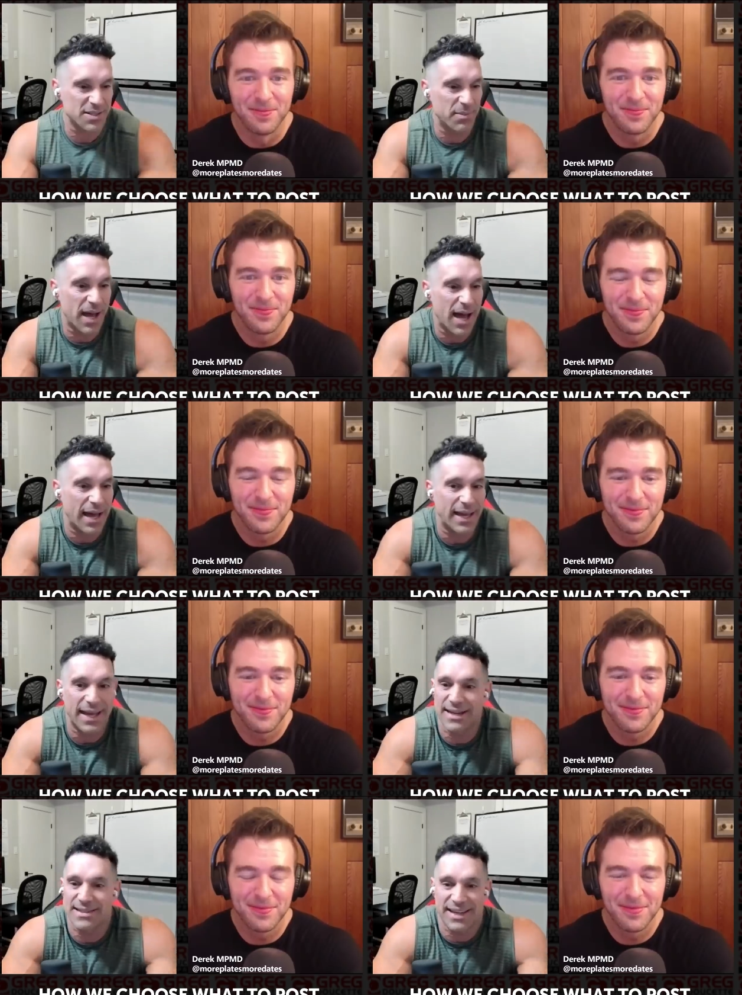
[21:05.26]
Speaker 1: some guy, and
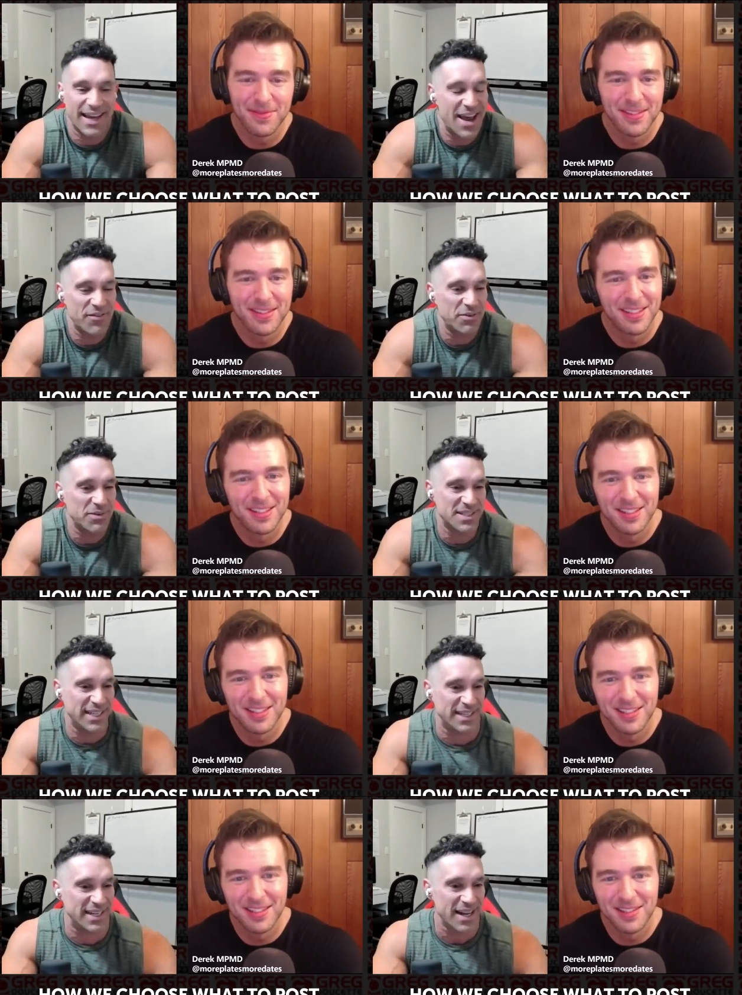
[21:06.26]
it's like everyone's
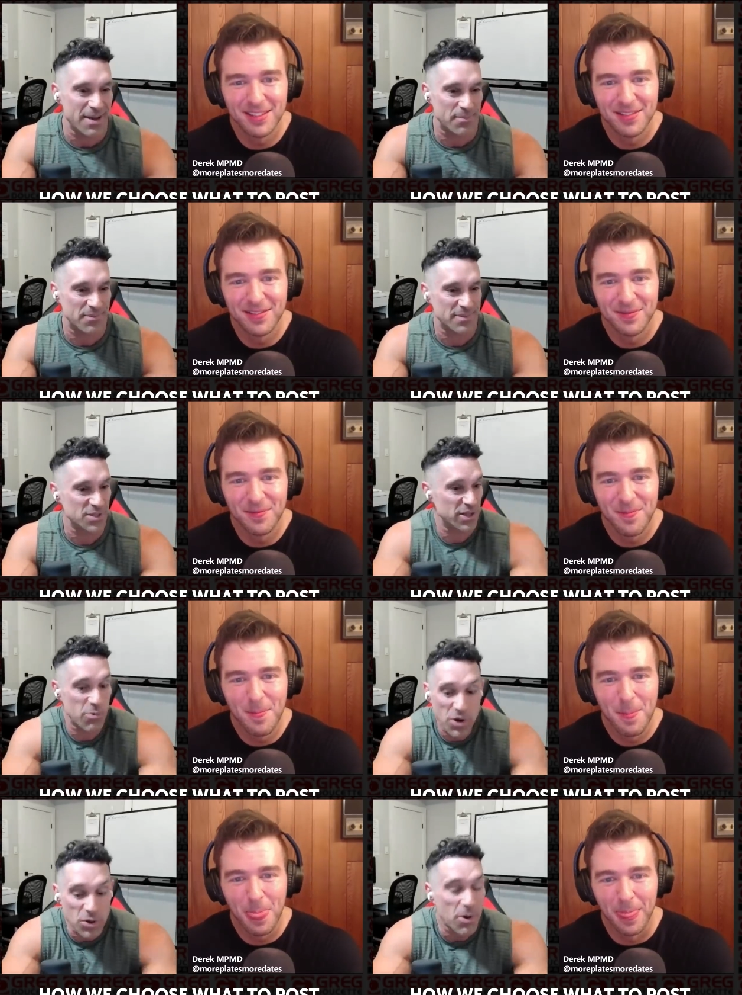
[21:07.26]
eating it up. So they
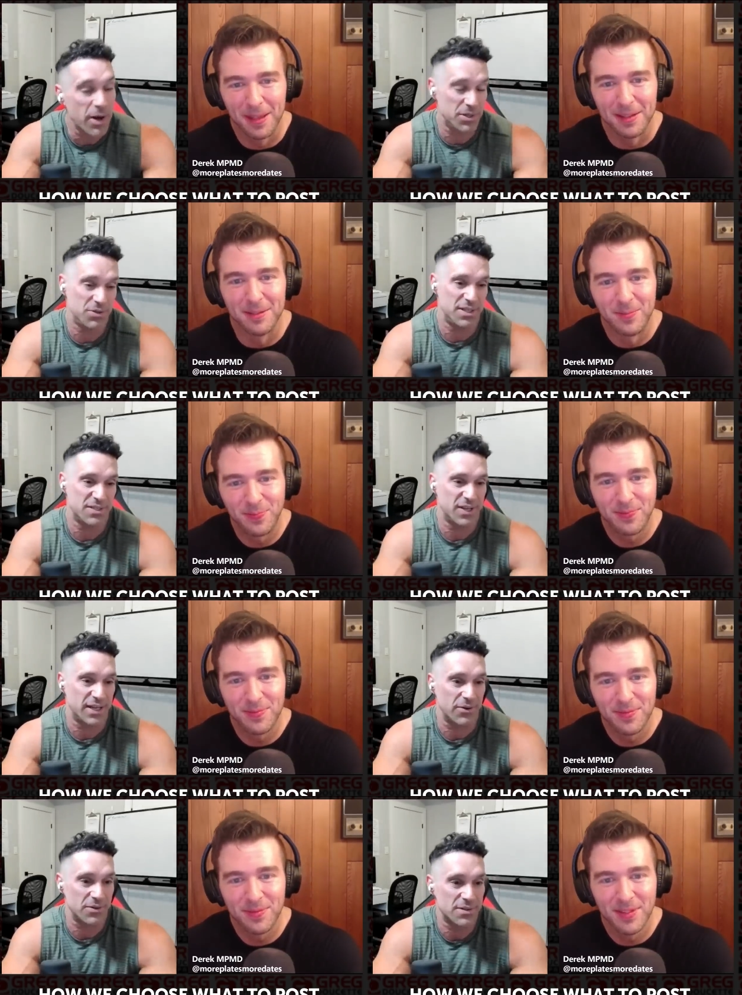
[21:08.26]
wonder why we do these
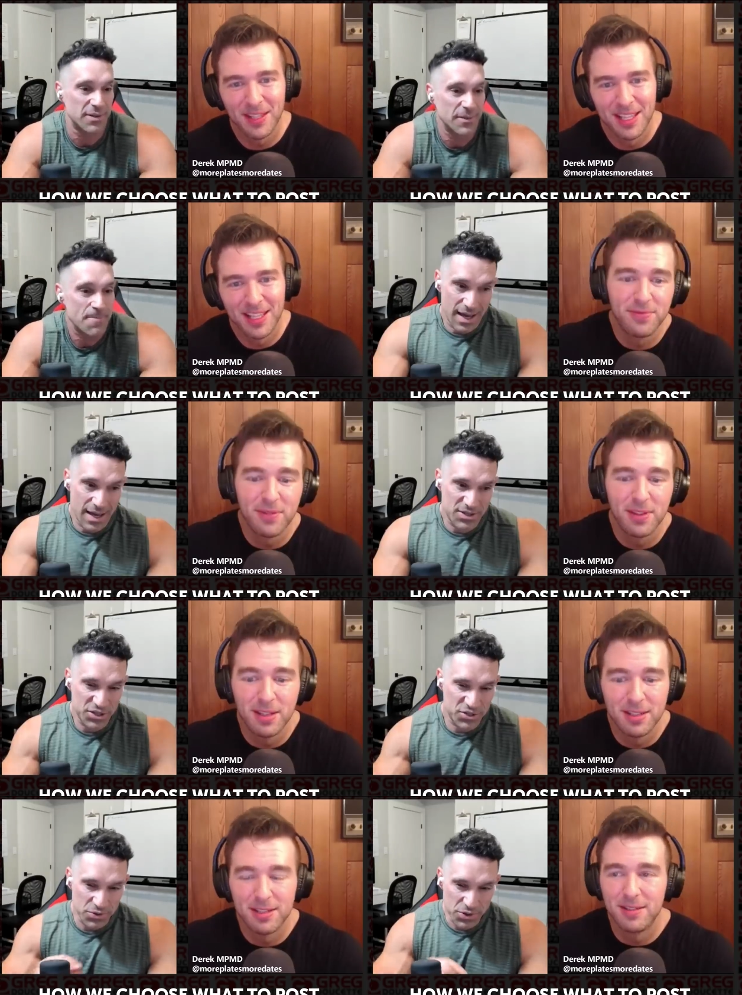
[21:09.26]
videos. And to
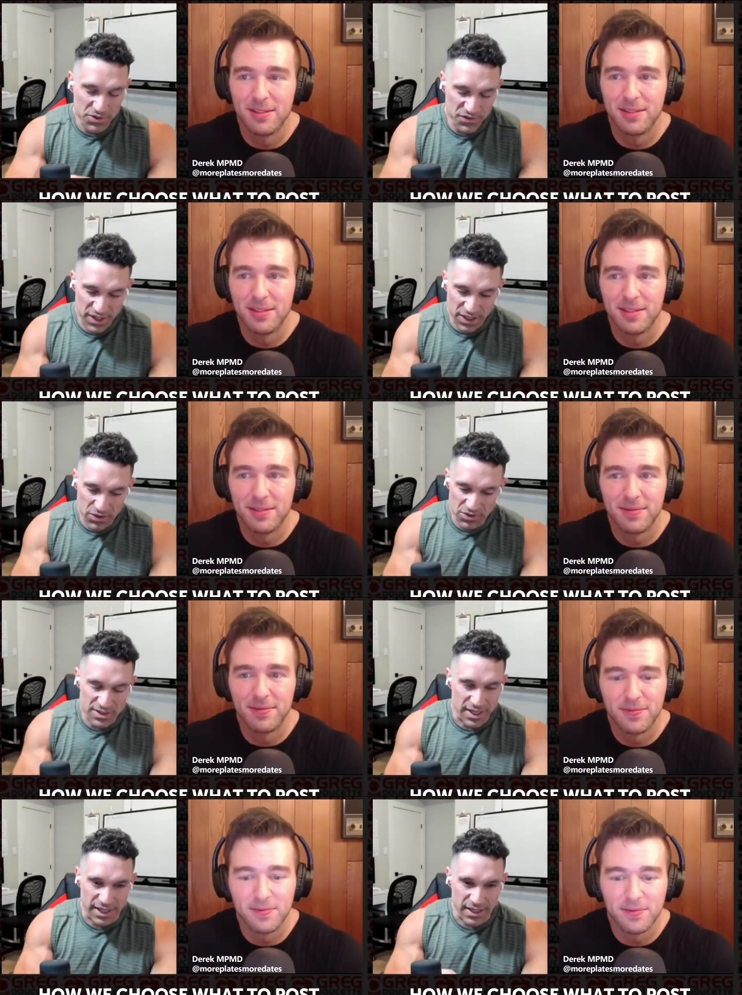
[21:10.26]
do those videos,
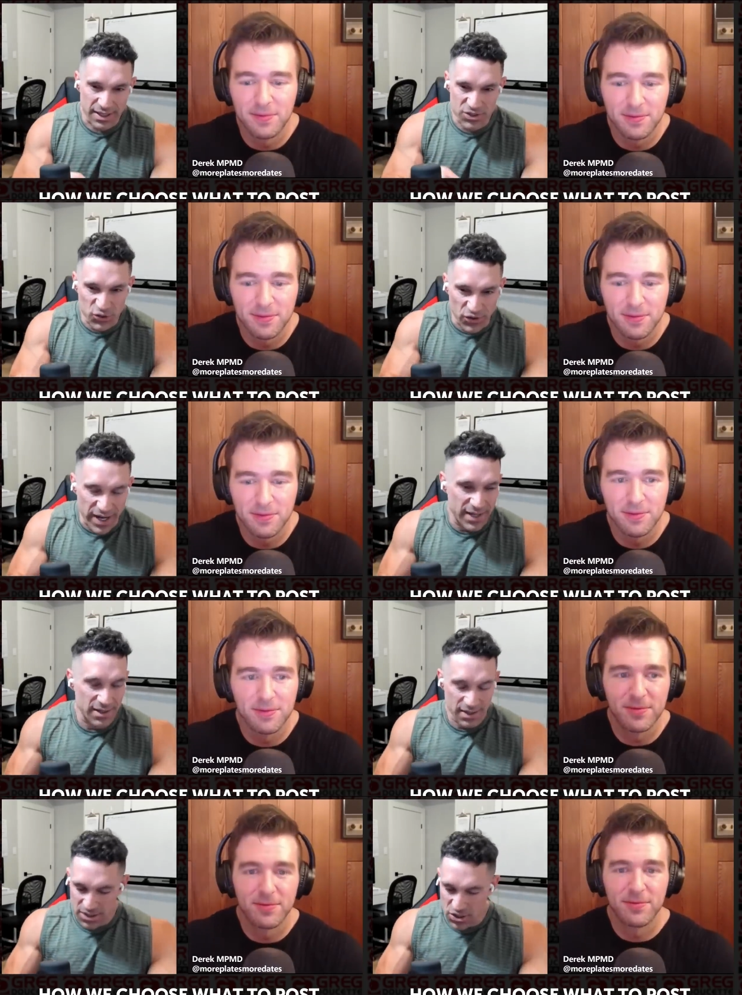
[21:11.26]
like trend,
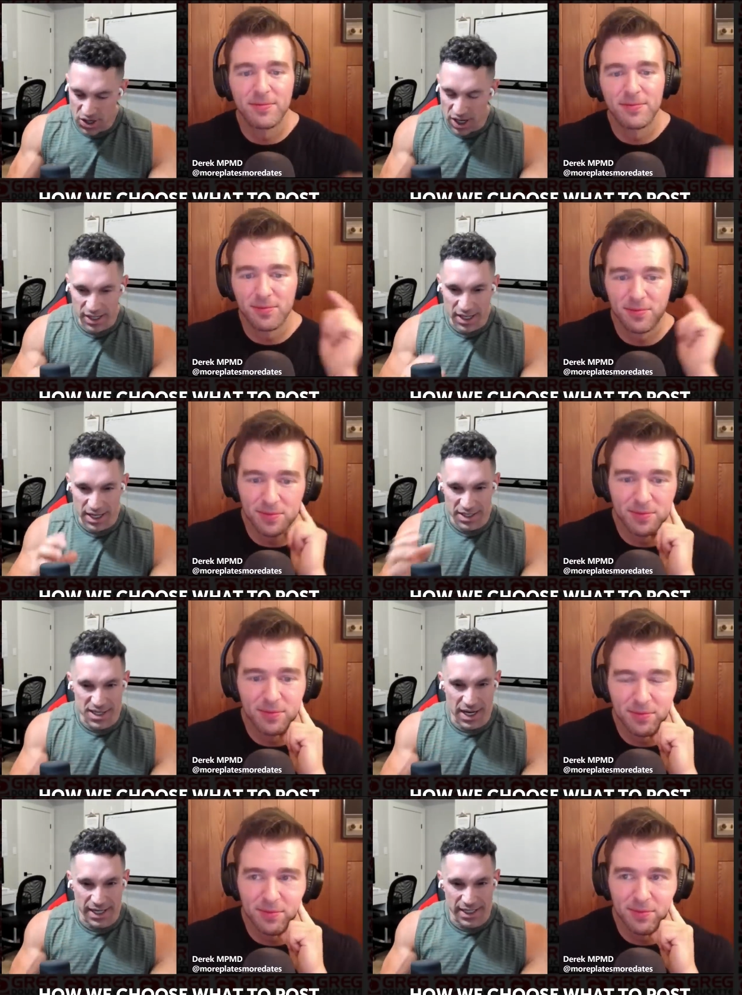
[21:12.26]
you got to kind of
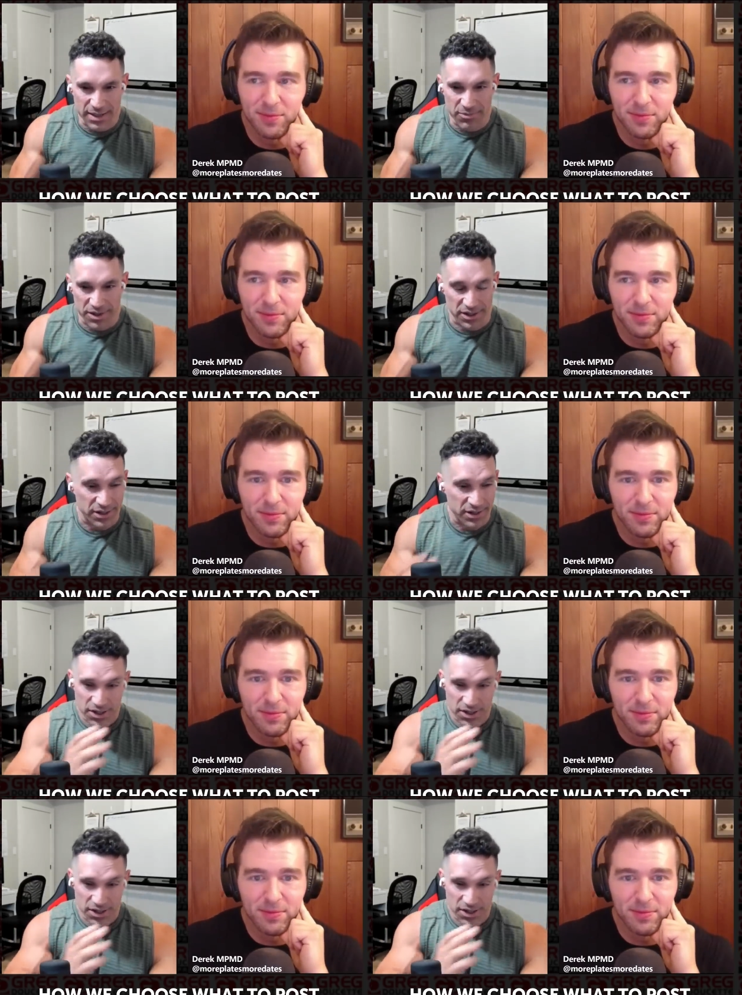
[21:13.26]
tie it in with a